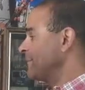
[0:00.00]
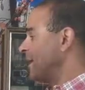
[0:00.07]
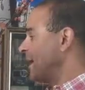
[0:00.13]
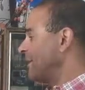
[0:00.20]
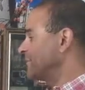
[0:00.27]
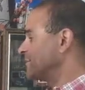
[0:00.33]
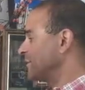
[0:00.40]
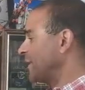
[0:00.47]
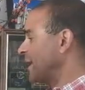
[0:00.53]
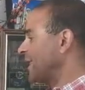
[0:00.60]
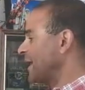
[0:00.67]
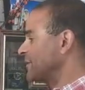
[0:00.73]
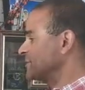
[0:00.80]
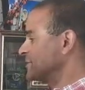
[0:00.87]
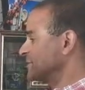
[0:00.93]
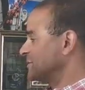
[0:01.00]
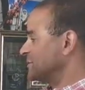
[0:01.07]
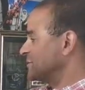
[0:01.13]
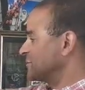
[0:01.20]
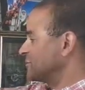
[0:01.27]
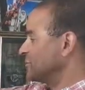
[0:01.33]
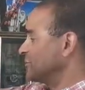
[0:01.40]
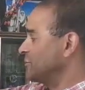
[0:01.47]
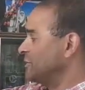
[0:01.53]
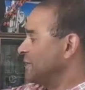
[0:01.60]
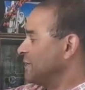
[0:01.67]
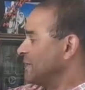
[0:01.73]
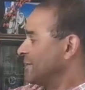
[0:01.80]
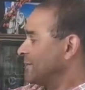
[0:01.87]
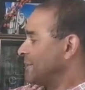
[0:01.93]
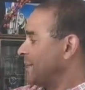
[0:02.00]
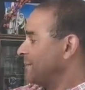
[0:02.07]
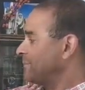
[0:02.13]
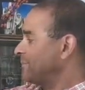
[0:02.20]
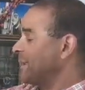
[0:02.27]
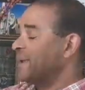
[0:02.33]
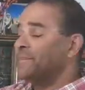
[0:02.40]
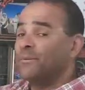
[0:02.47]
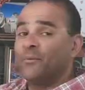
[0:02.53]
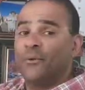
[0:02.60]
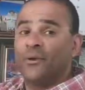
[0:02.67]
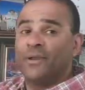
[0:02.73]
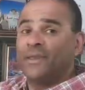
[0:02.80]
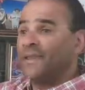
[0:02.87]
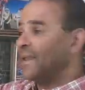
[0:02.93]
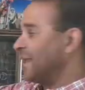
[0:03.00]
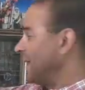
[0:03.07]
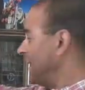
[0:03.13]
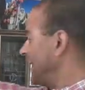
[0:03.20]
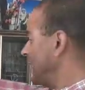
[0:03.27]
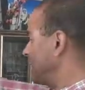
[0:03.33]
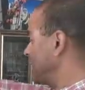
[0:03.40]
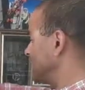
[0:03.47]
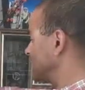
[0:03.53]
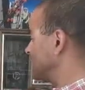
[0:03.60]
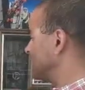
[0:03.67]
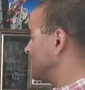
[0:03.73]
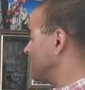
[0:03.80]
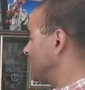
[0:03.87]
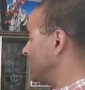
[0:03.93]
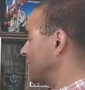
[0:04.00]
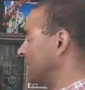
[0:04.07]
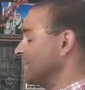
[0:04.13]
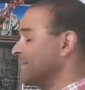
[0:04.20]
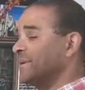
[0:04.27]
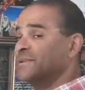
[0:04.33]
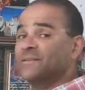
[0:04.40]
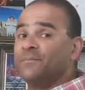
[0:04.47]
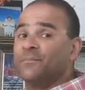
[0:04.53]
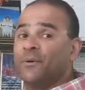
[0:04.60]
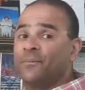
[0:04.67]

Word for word: Um, so it allows us to store um, paperwork in here and small little bits and